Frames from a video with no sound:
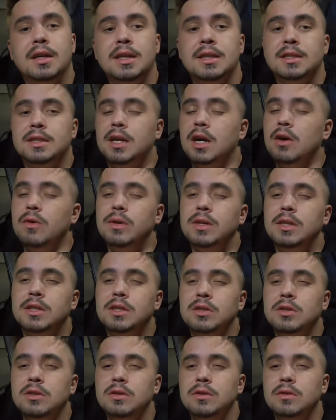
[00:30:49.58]
It's going
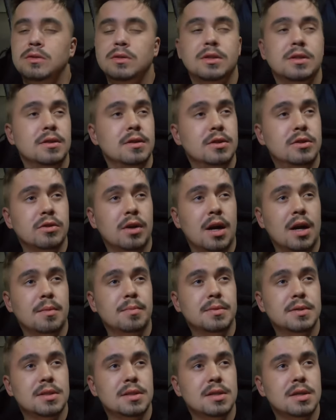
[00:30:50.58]
to 2
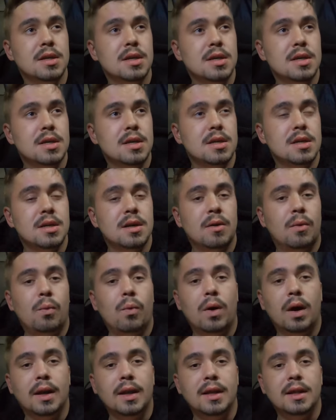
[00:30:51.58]
drops,
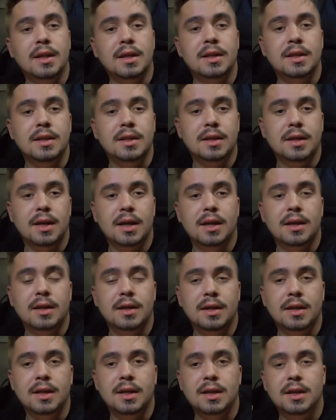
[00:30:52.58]
1 in Indiana
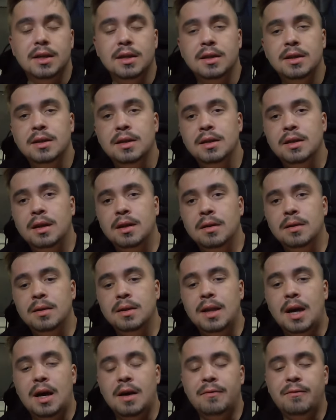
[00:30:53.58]
here,
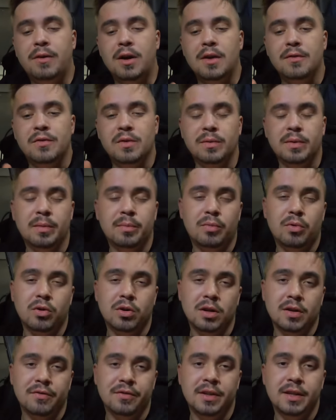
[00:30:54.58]
not far from the
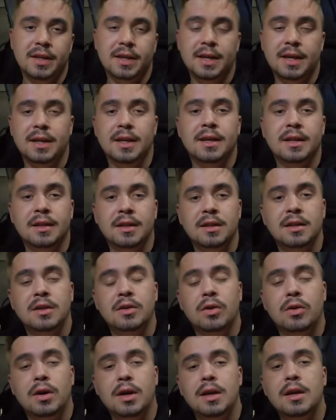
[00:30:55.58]
border of Indiana and
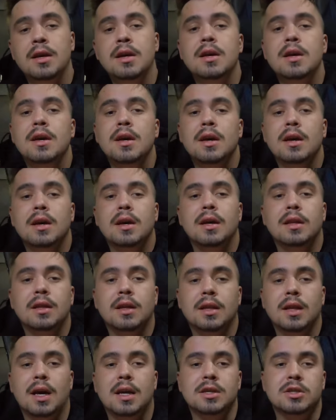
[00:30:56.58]
Illinois, and
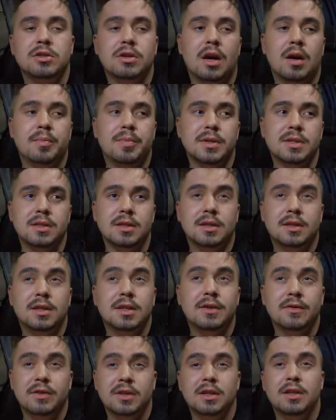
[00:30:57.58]
the last drop is in
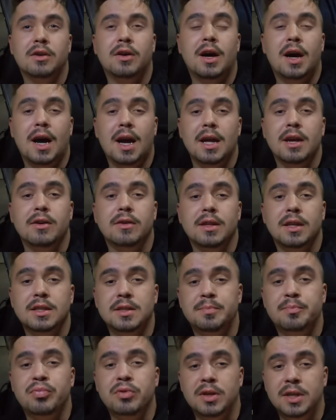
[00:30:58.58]
Cleveland, Ohio.
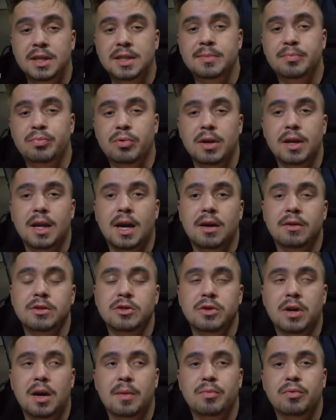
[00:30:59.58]
That's a pretty spread out
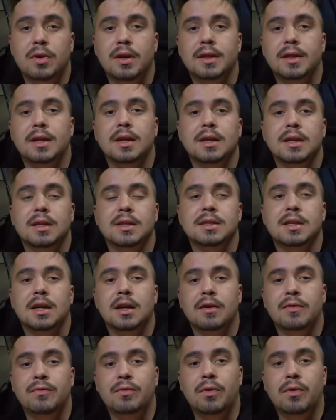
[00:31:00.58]
drop right there. That's like a